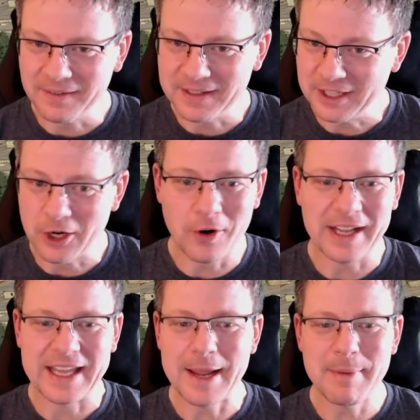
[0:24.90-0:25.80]
you know,
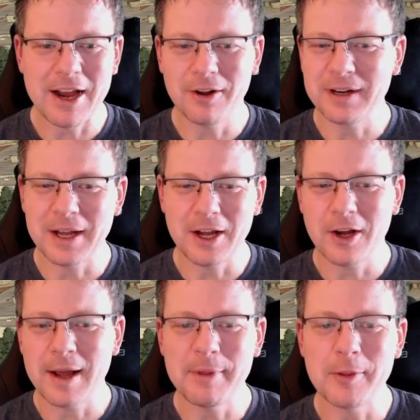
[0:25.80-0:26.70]
it came out,
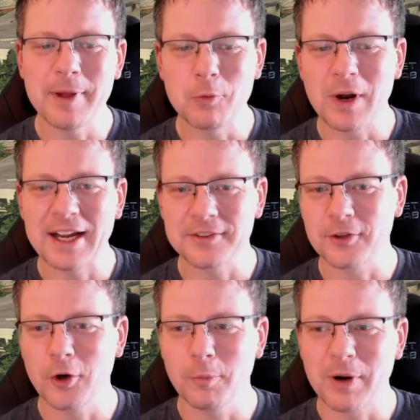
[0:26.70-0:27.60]
I'm in the Midwest,
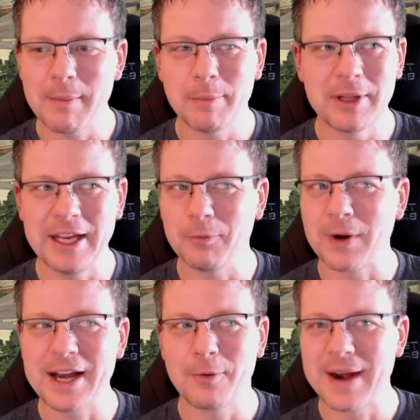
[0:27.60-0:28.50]
so probably
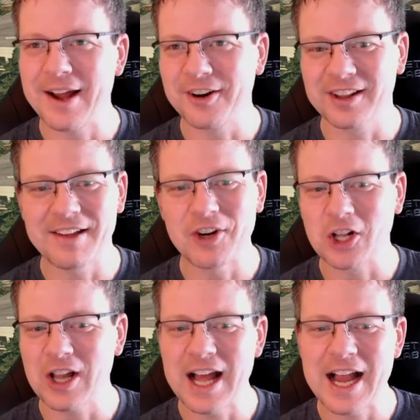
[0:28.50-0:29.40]
right around 11
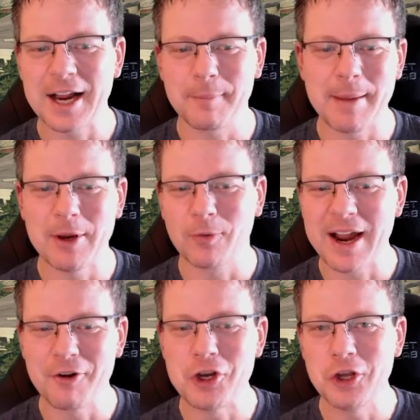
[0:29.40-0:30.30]
o'clock, maybe
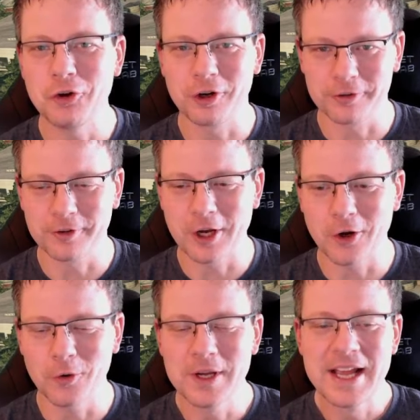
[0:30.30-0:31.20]
around noon or
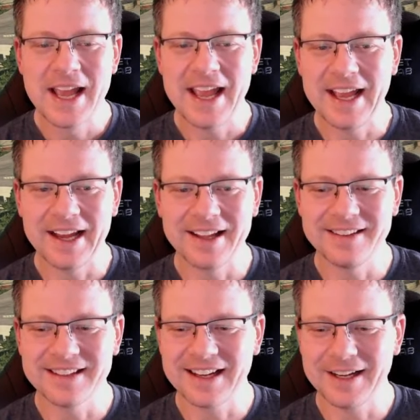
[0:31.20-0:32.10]
so.
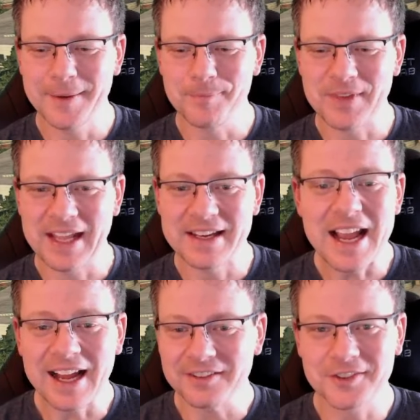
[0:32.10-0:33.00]
And
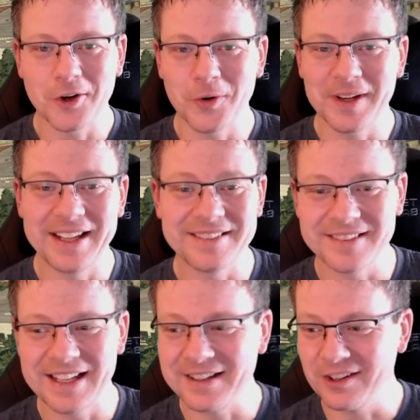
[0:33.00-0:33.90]
yeah, so
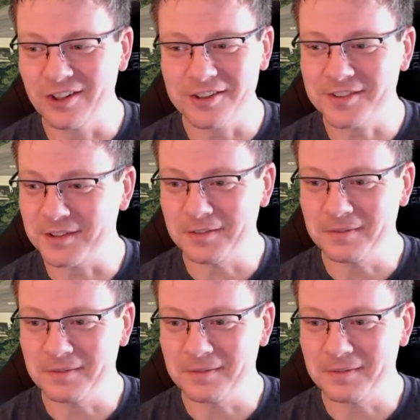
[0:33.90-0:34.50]
it looks